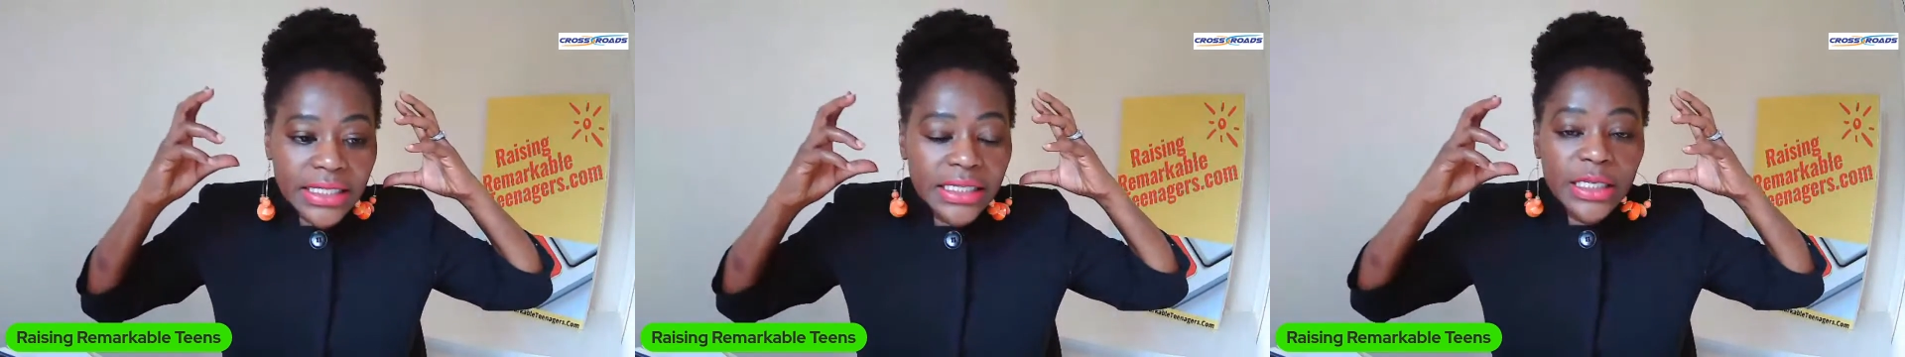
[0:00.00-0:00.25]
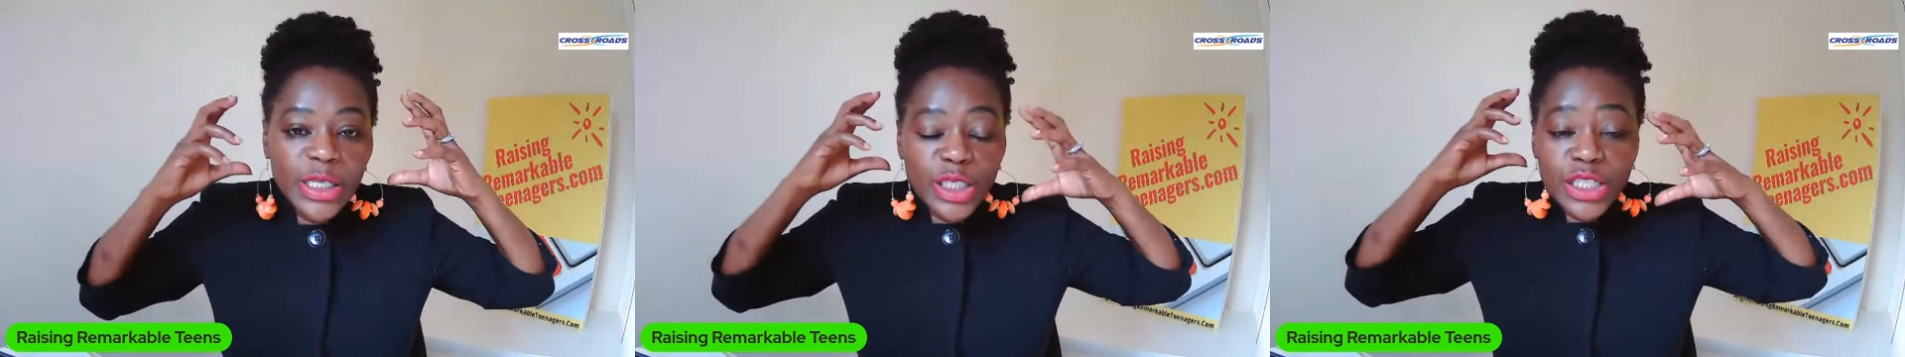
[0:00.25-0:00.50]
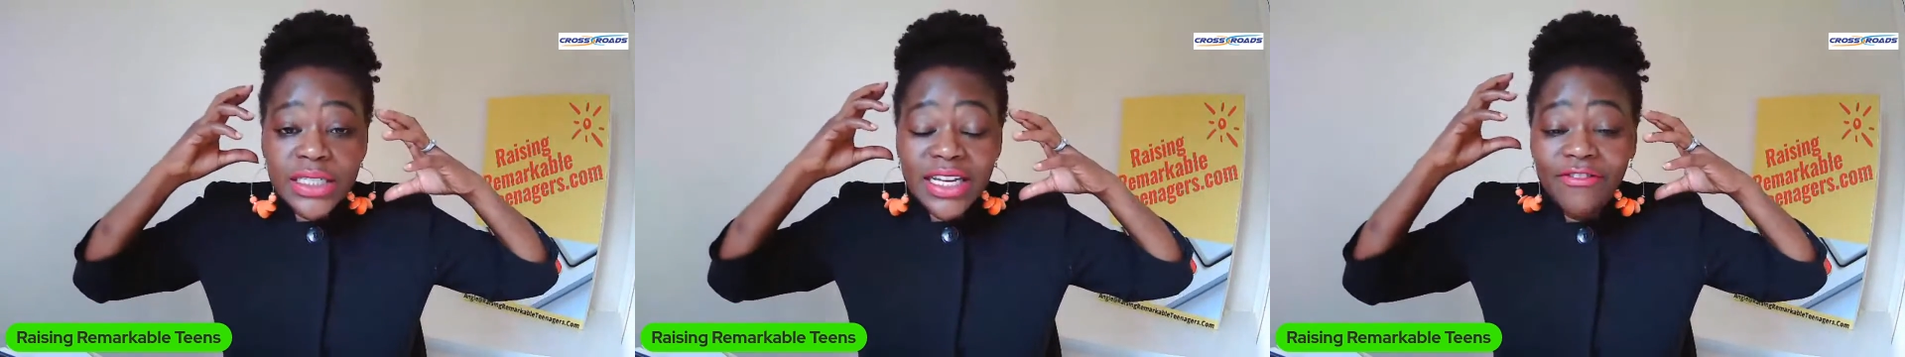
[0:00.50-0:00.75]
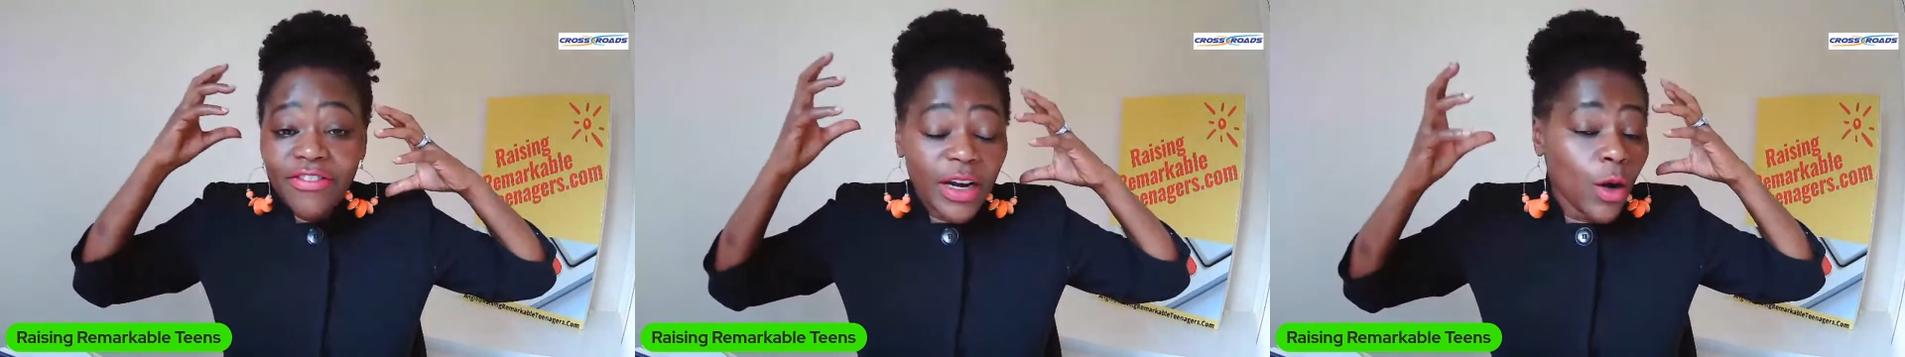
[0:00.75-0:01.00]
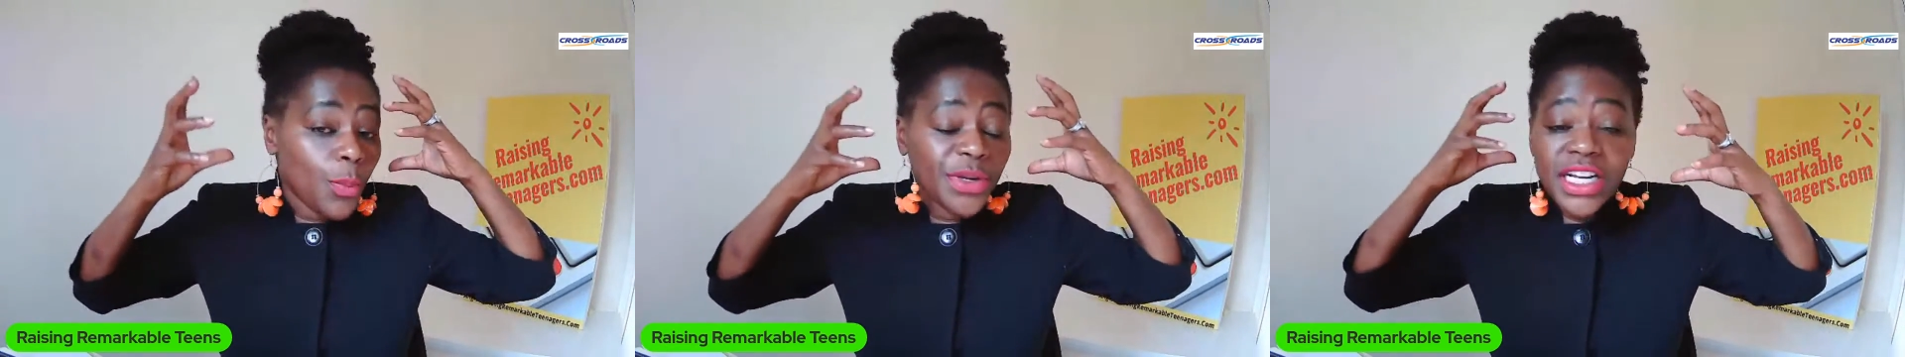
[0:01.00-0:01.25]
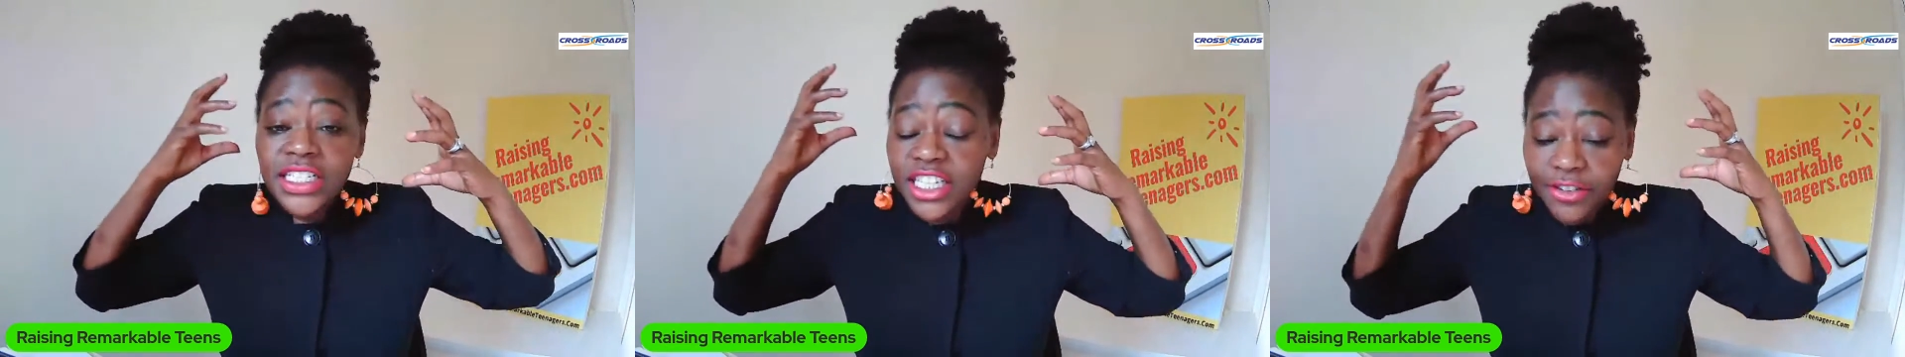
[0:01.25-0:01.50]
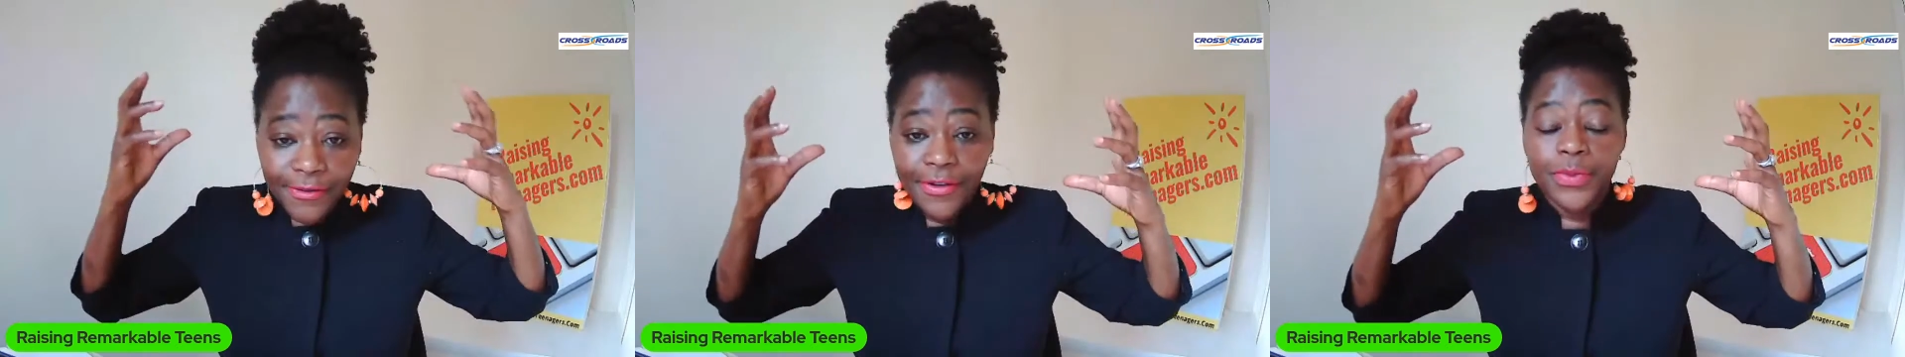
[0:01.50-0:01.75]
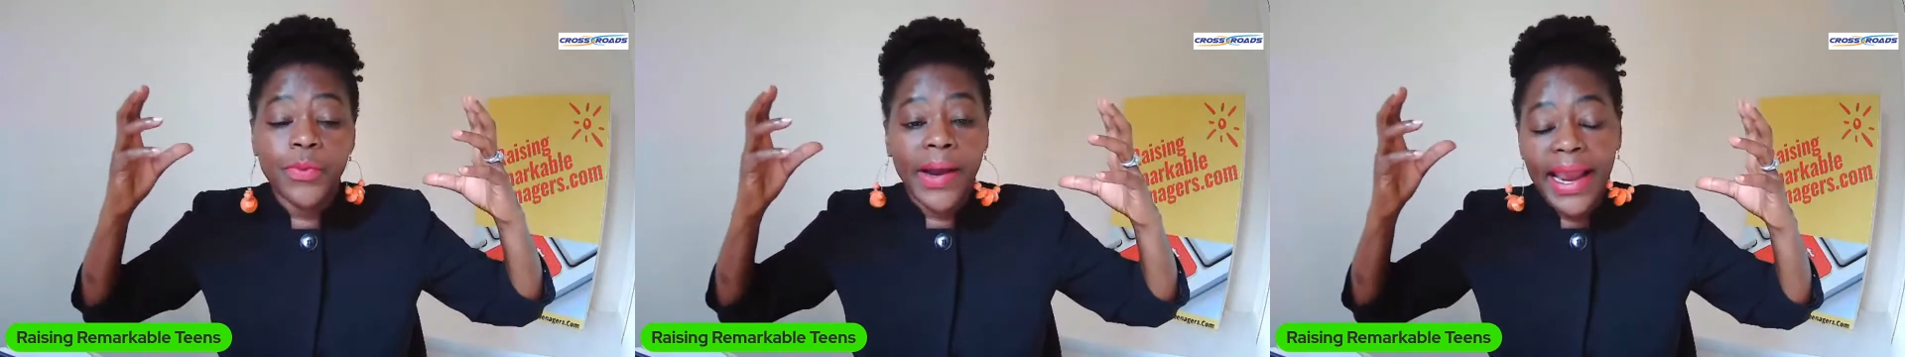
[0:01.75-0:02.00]
to develop in a
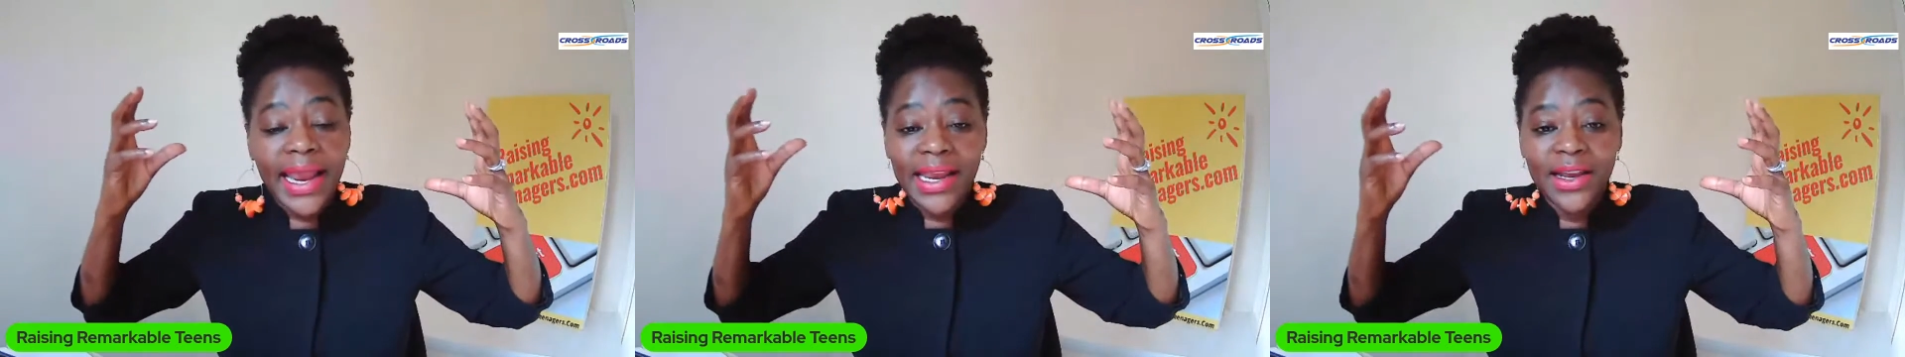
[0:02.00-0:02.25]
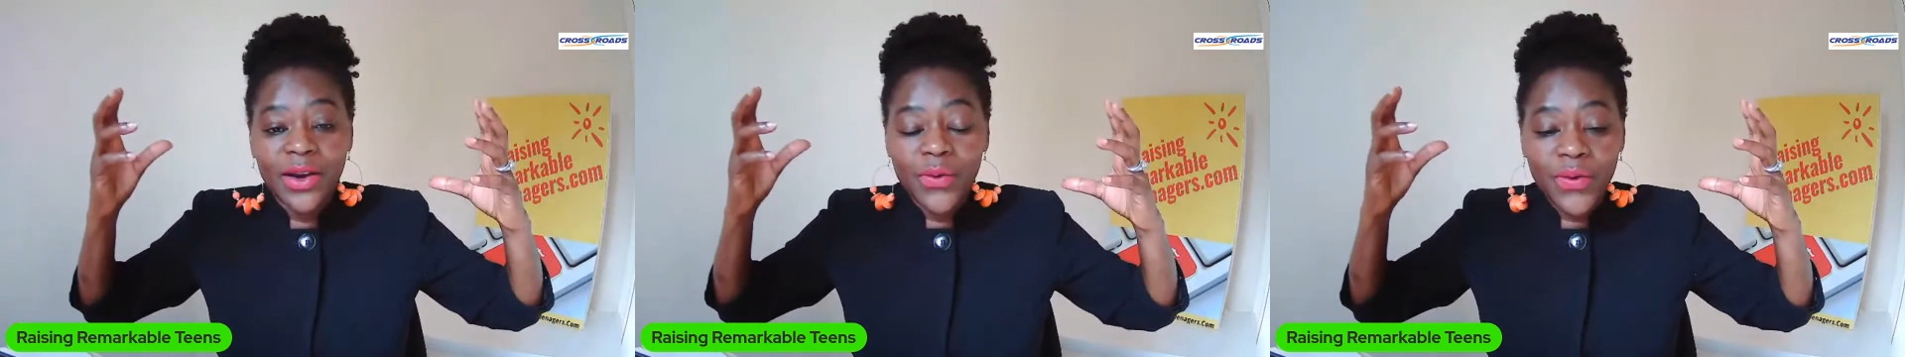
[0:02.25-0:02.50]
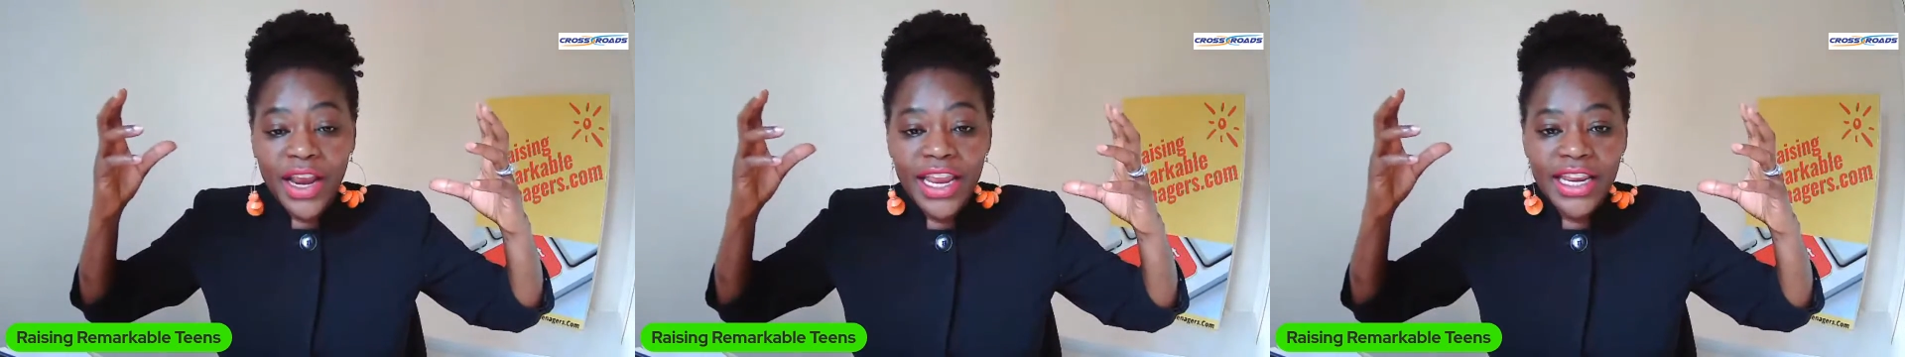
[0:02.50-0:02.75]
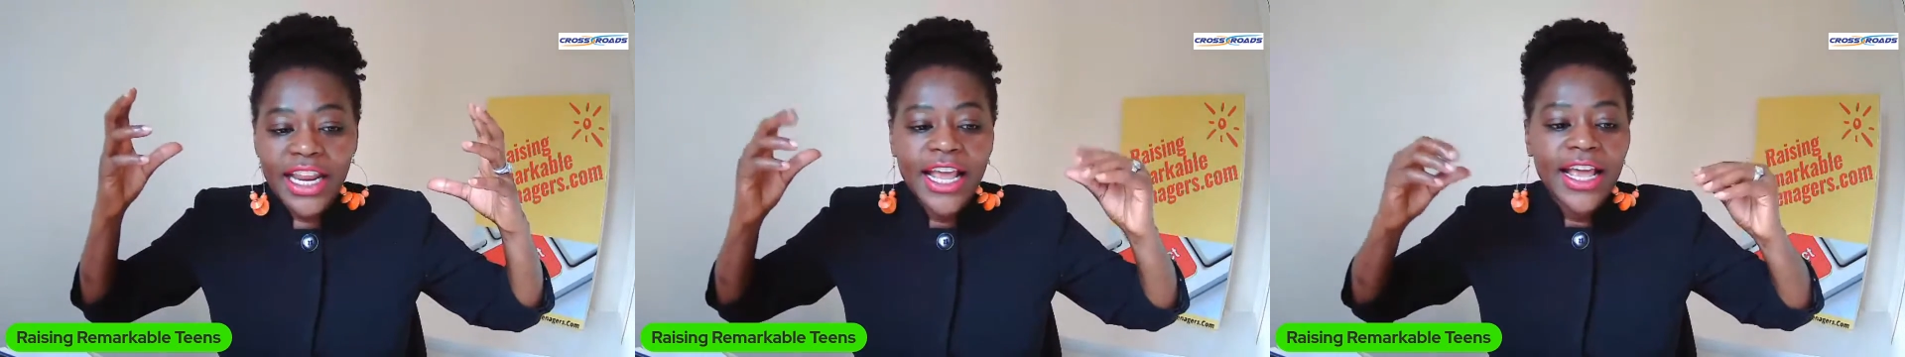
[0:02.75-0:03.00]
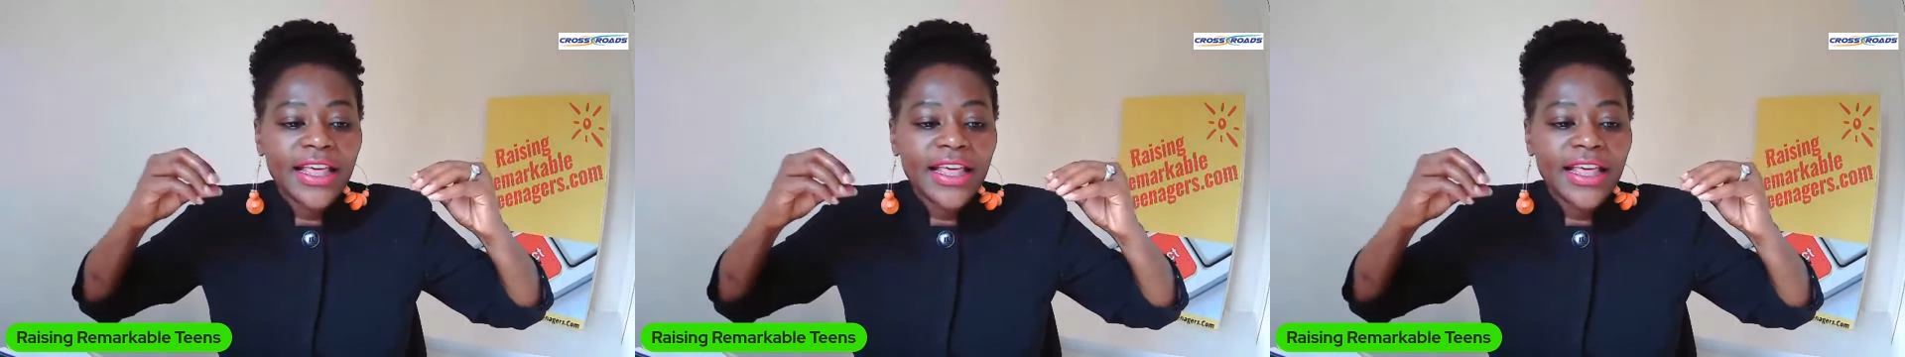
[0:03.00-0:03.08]
different way, right?